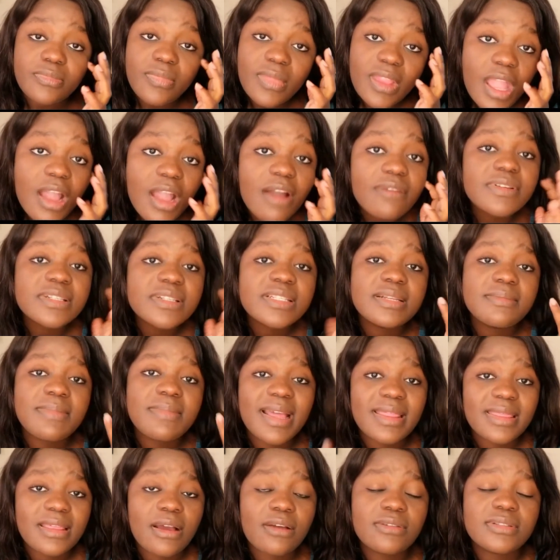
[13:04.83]
obviously
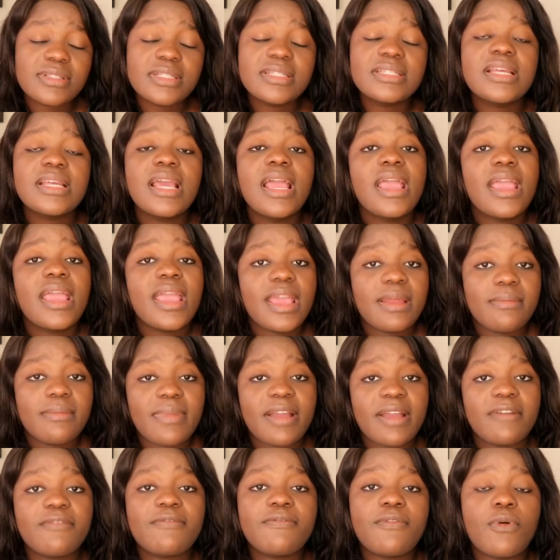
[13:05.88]
my 1,000 and
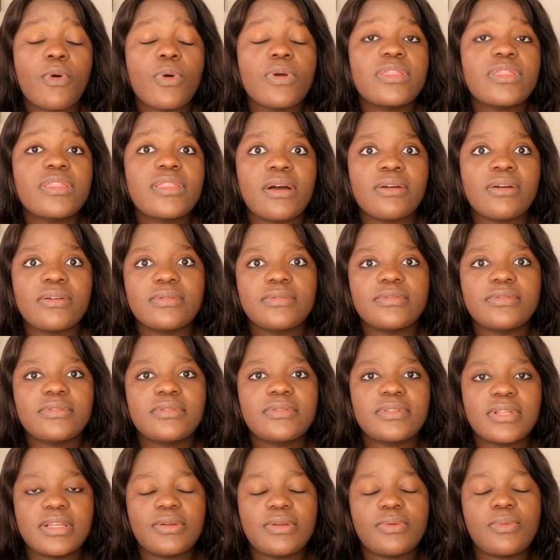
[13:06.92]
my
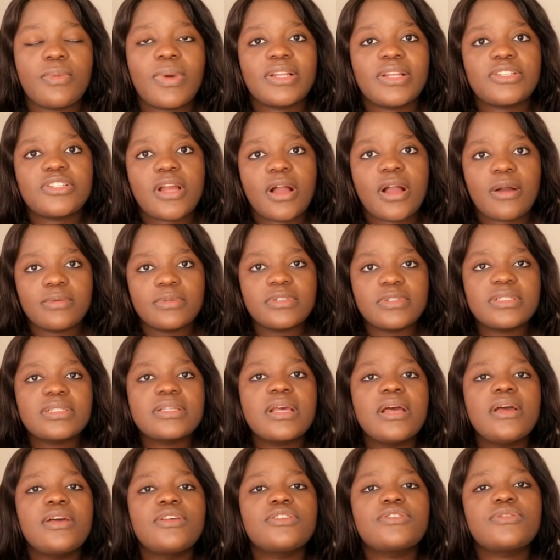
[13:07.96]
4,000 watch
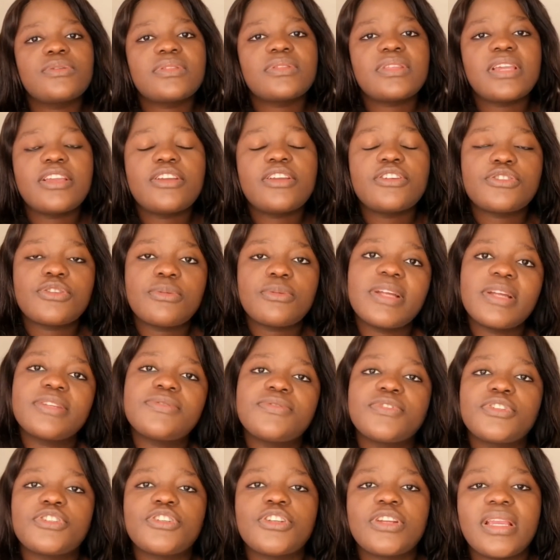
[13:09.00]
hours. So thank you so much
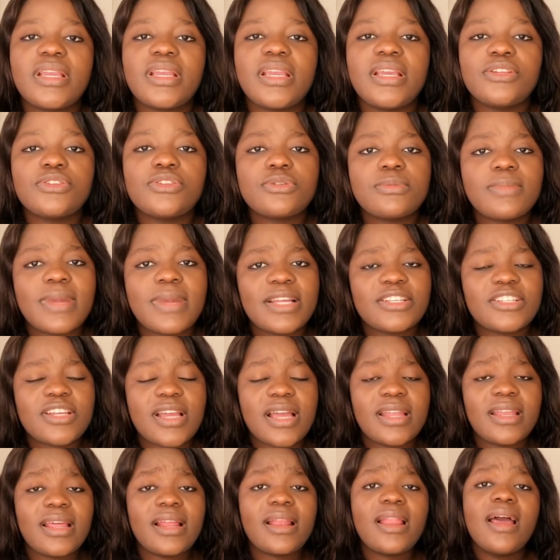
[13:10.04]
for tuning into my
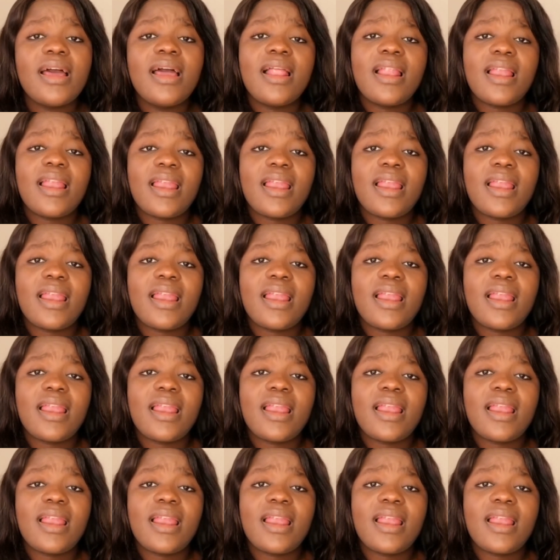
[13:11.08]
channel.